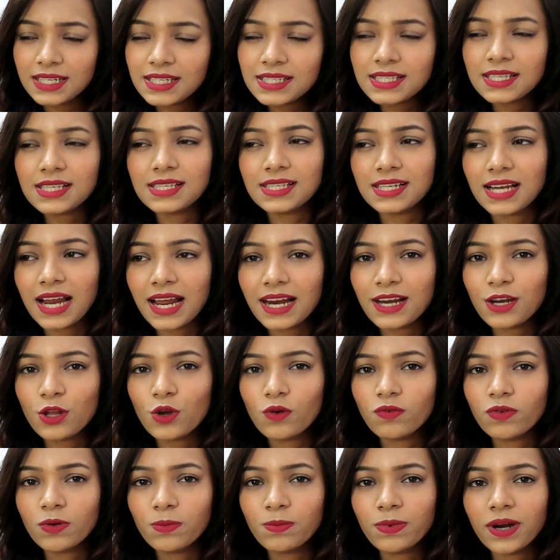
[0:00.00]
is slightly
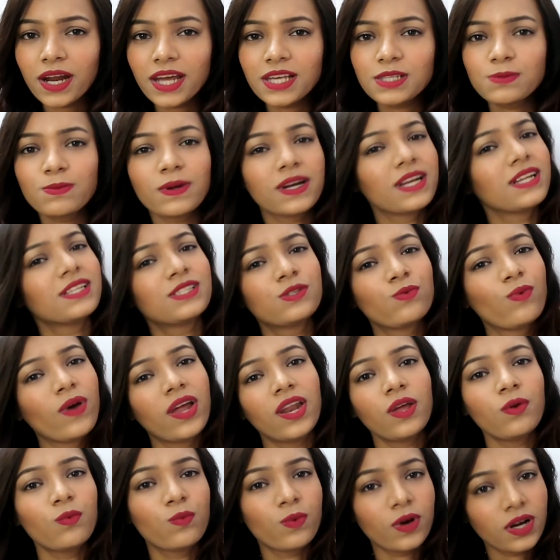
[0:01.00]
overpriced, but it's
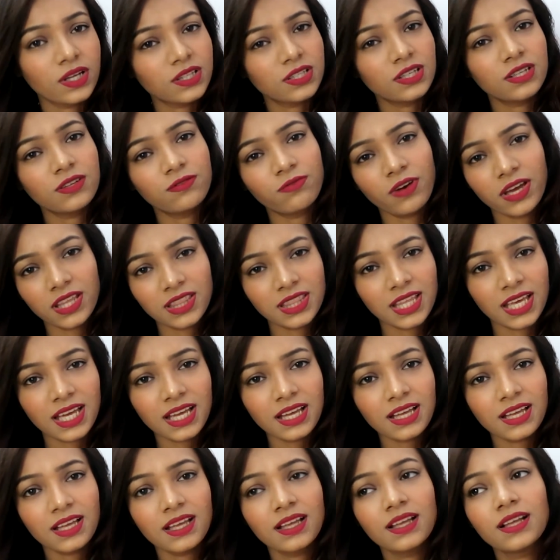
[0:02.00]
very worth it if I
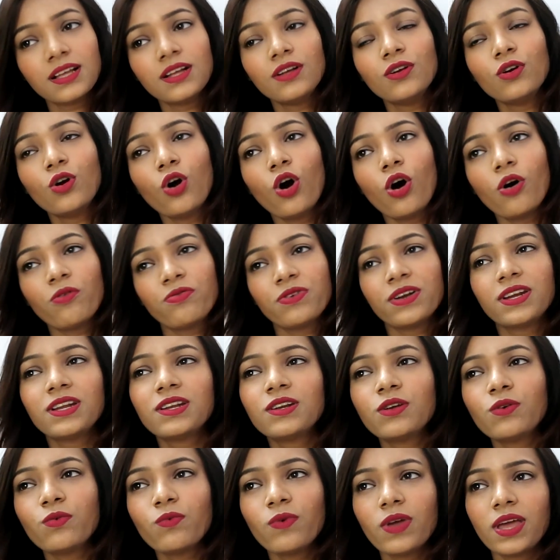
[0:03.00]
think of it
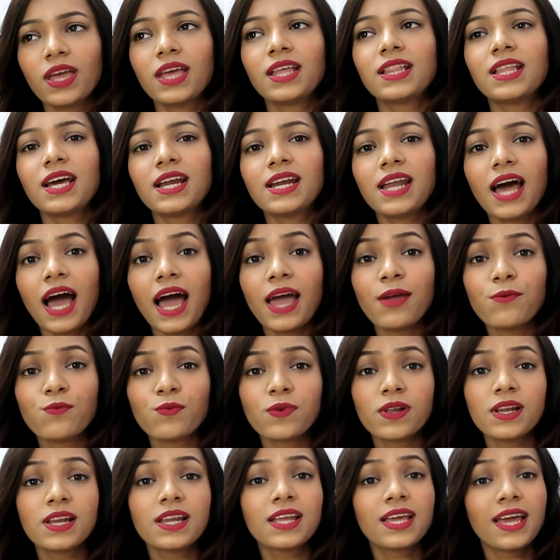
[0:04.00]
in a way that I
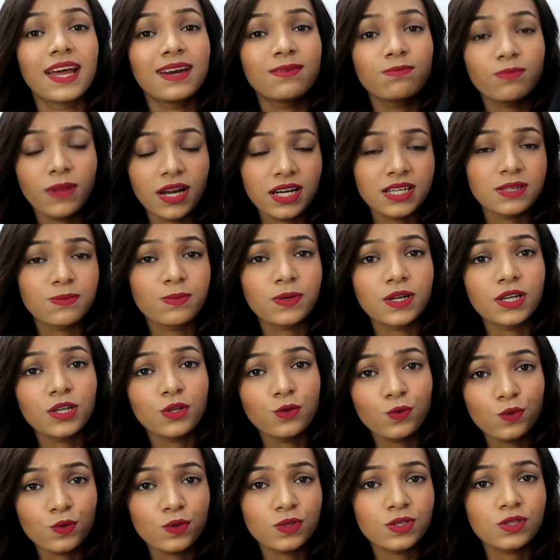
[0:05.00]
will get multiple
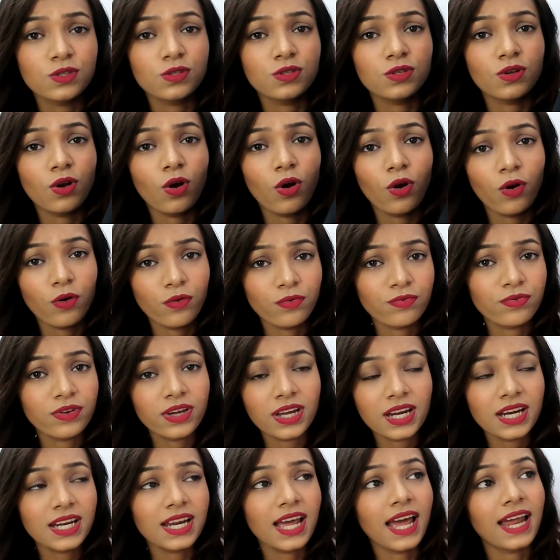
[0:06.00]
use of
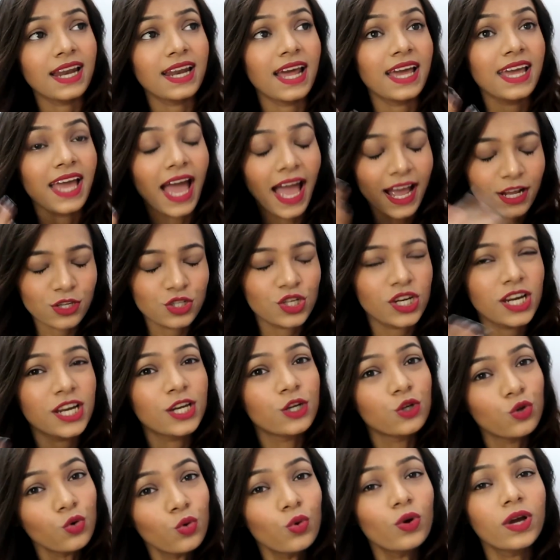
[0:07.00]
it, and I actually
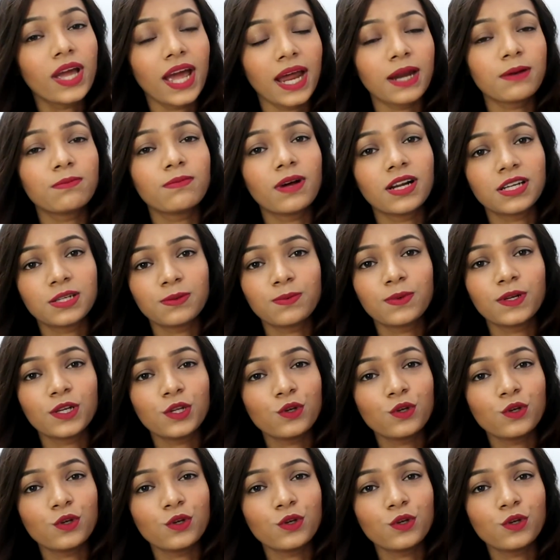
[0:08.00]
do get multiple